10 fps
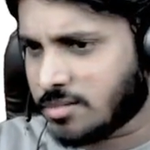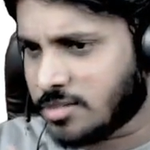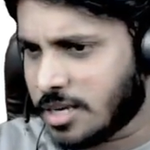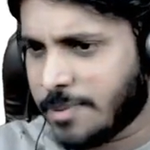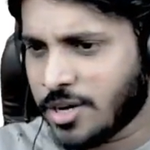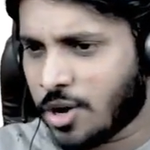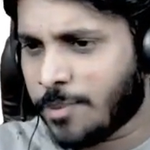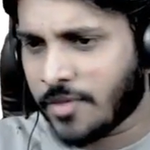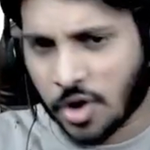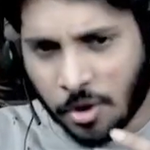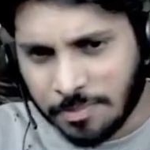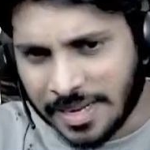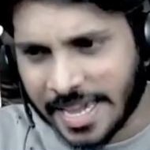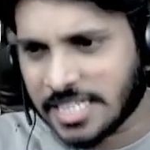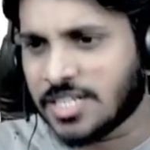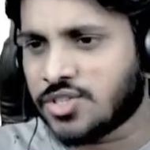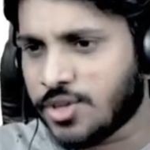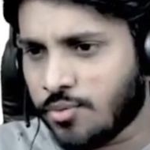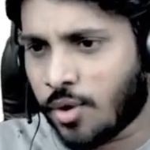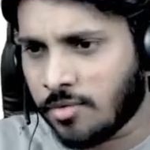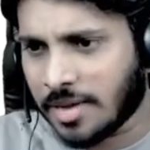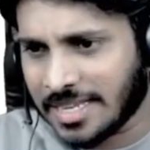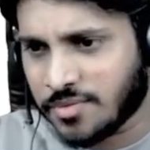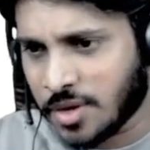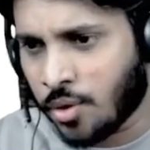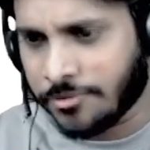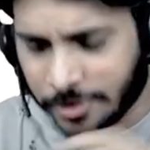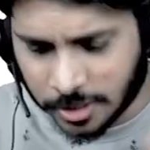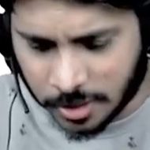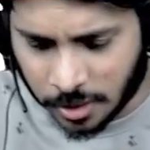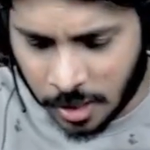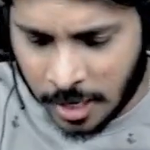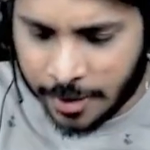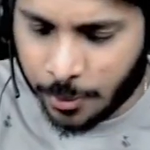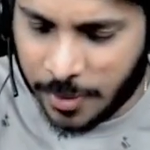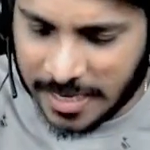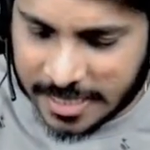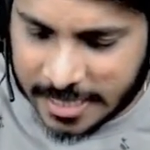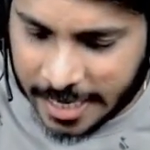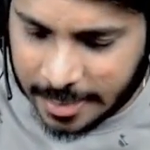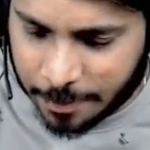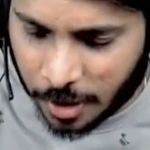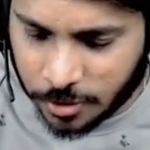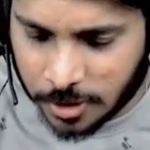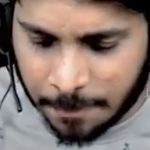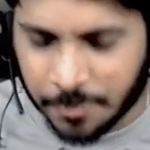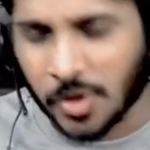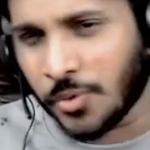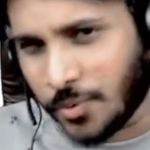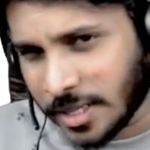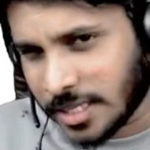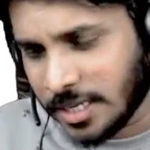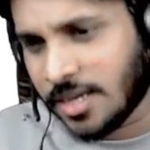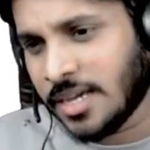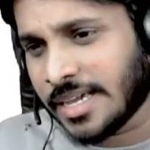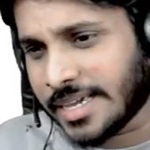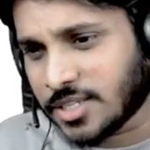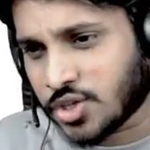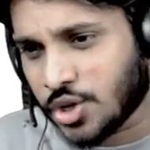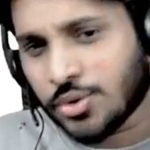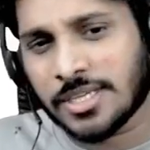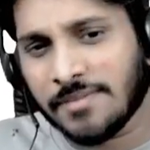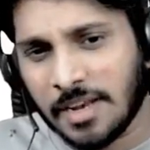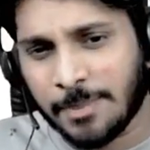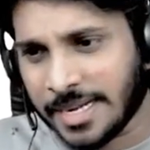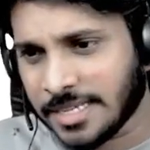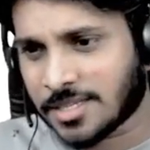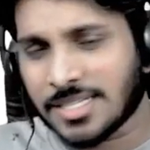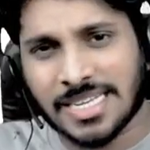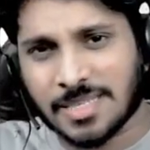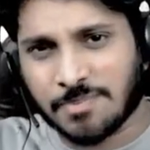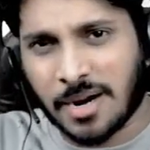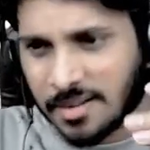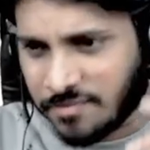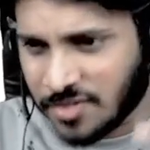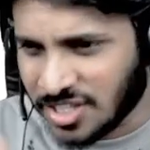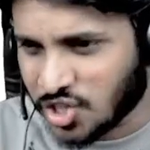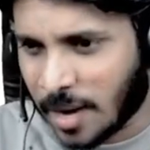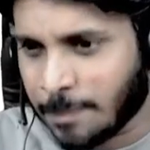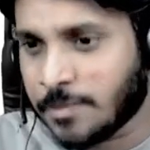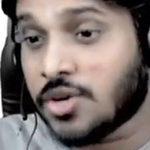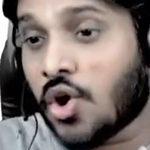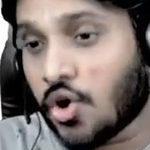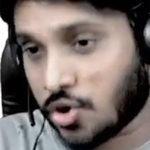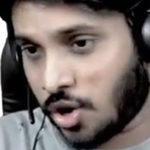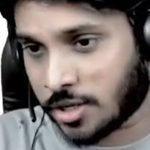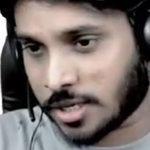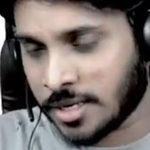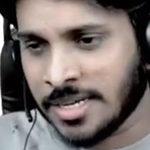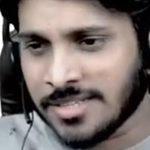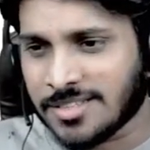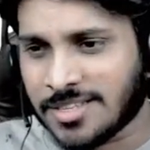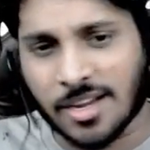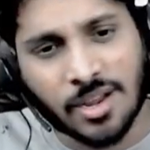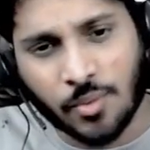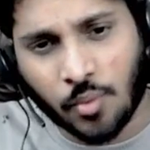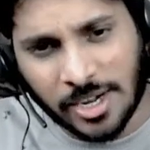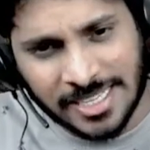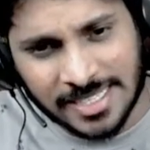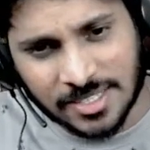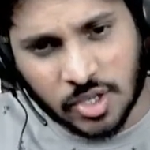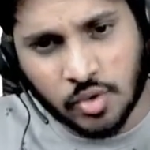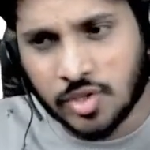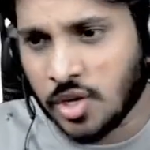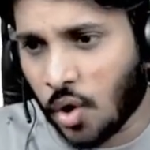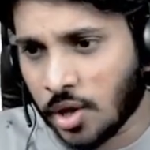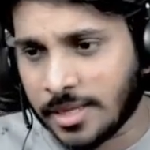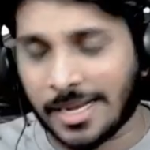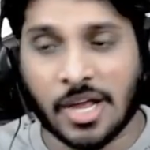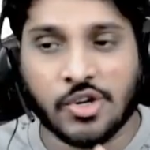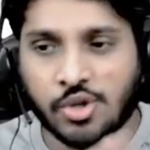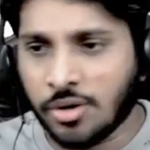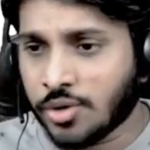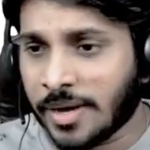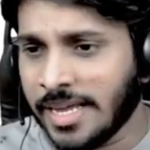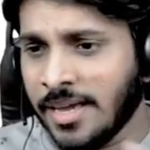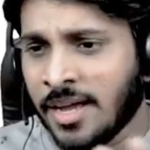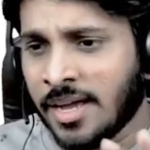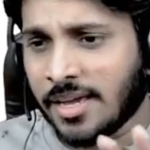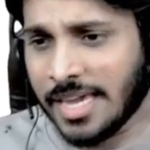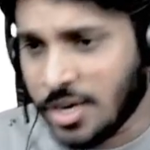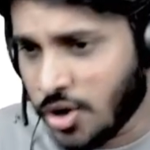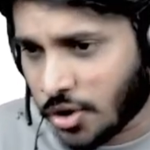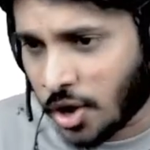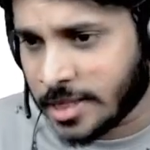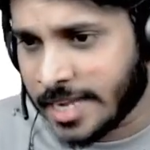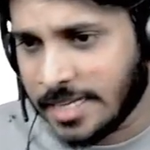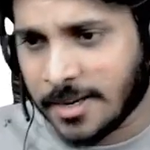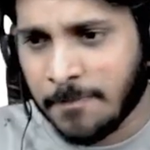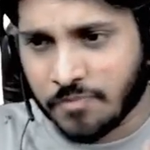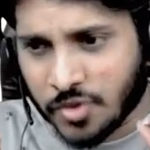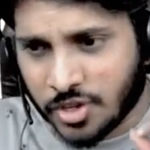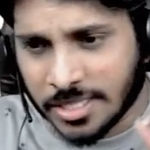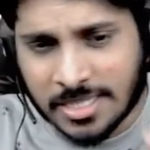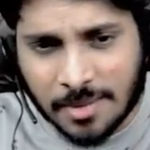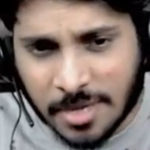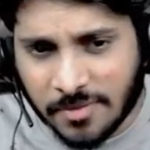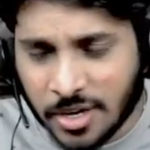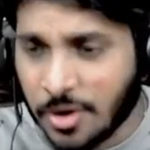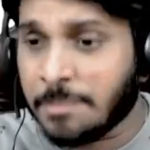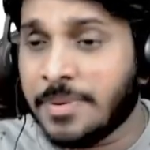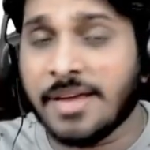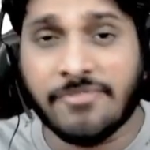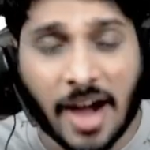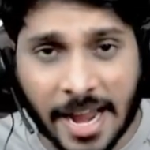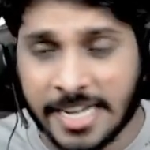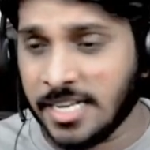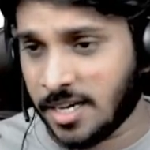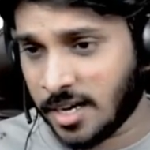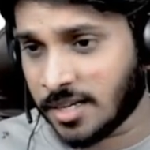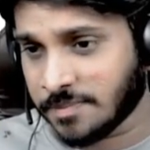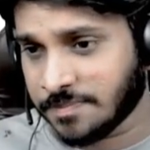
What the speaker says: depending upon the complications involved as we go further, we'll decide about whether SQC will be discussed as part of this chapter or not. Sir, what is SQC? All that. Don't worry. Ignore all that. Just I'm giving you a brief idea.